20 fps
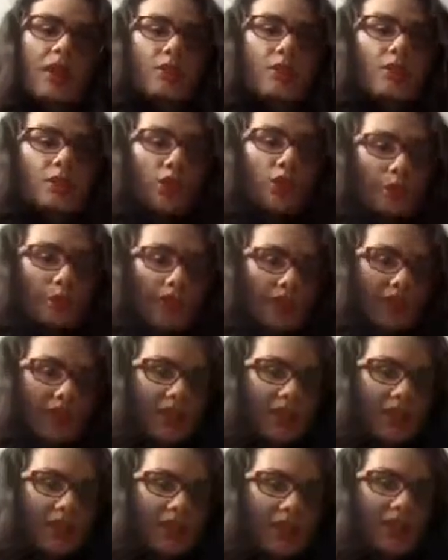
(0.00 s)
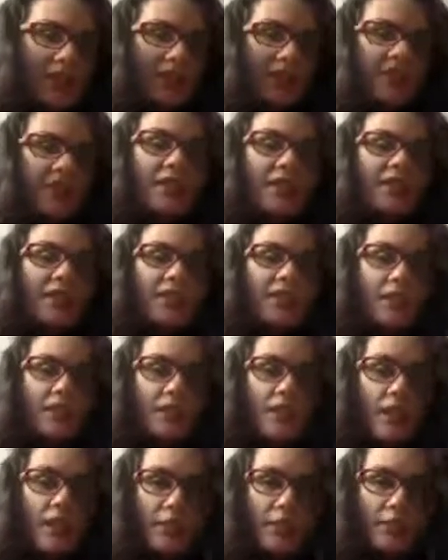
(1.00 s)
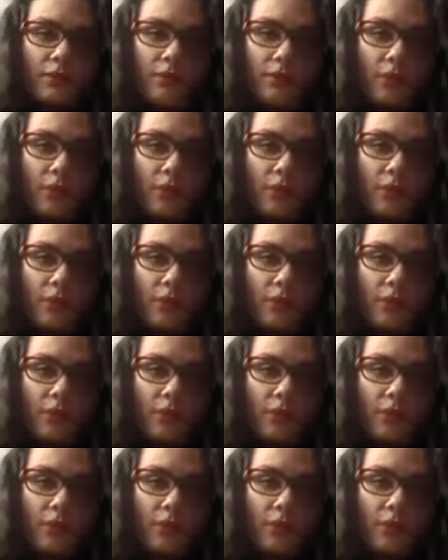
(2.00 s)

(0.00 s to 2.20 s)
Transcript: So nominative case is the ground